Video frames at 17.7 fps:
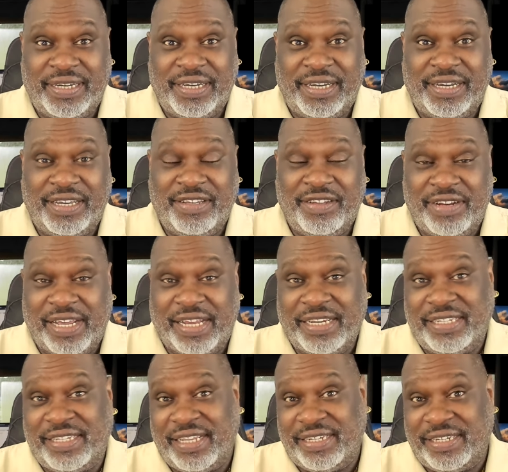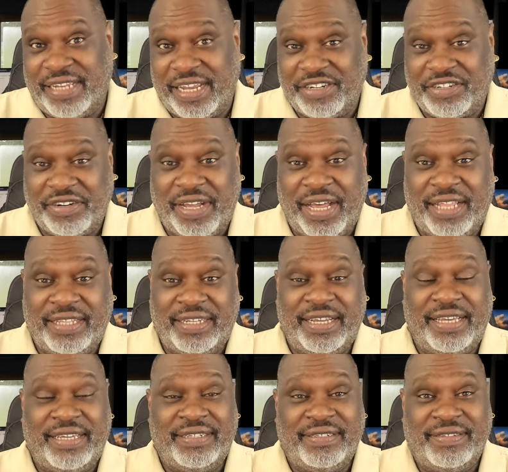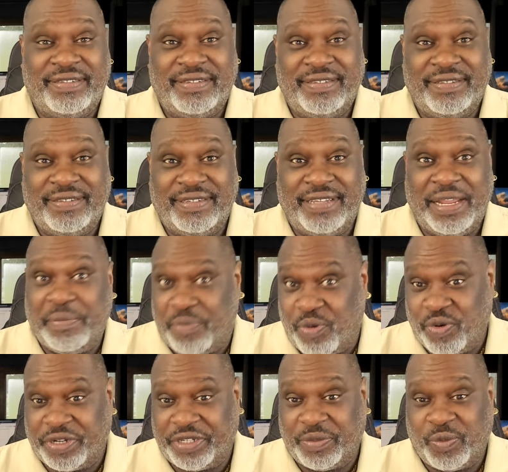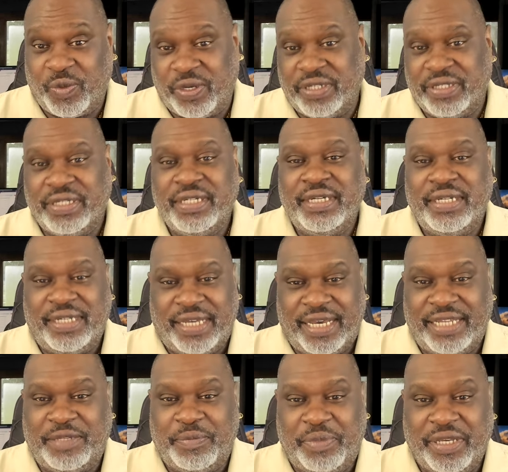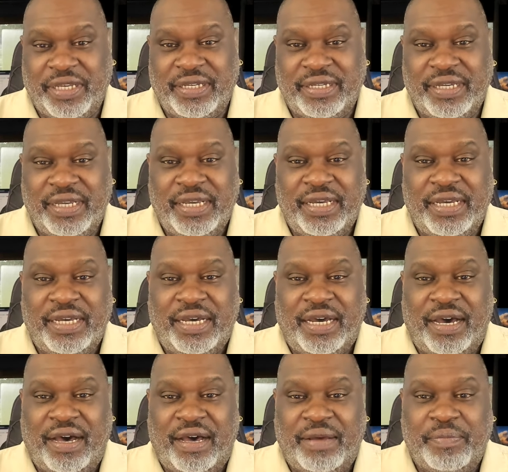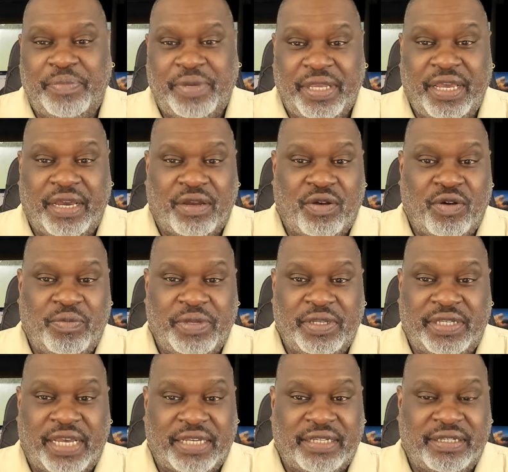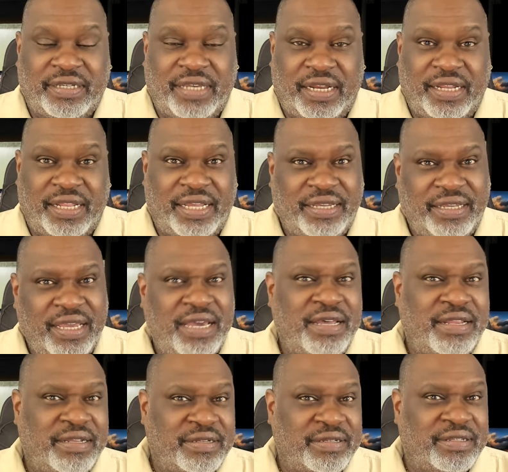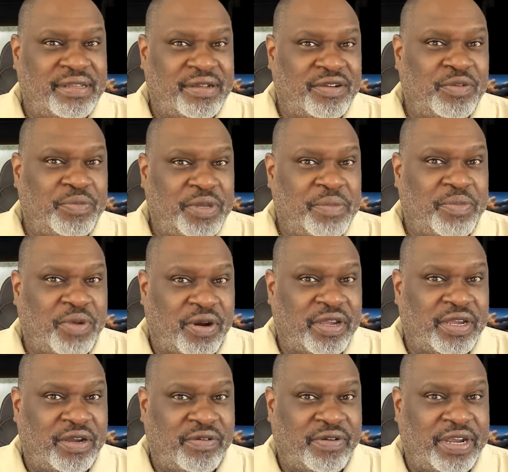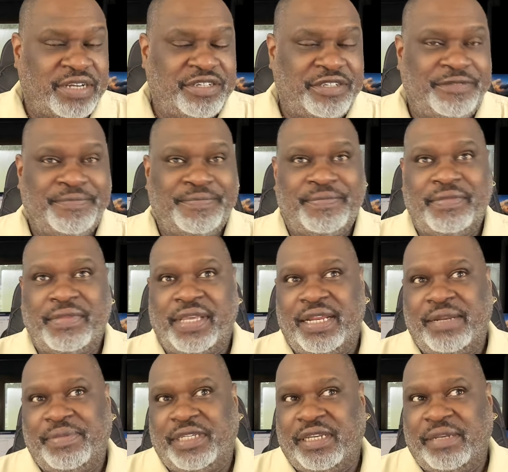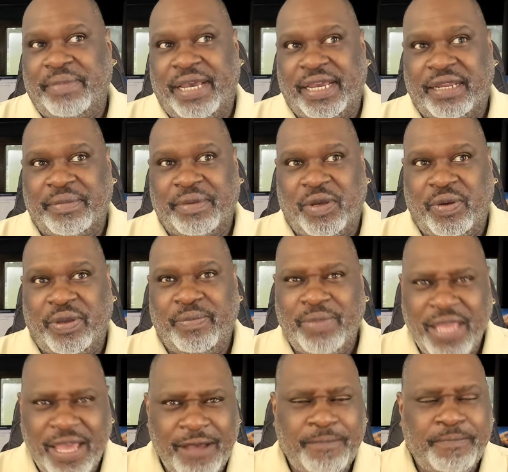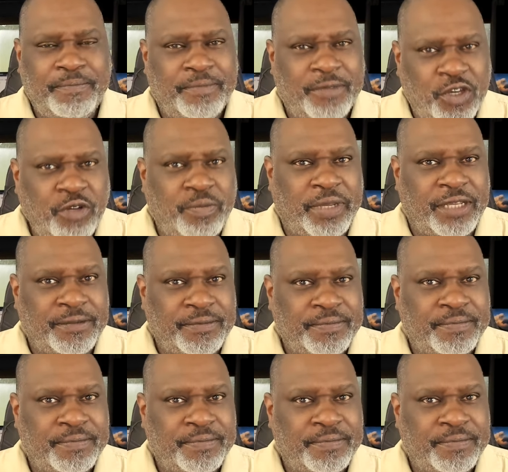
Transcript: a United States national holiday, an important one. That's big. But yeah, Goldman Sachs is kind of like, yeah, there could be a market correction. And I'm sitting back and I'm going, yeah, could be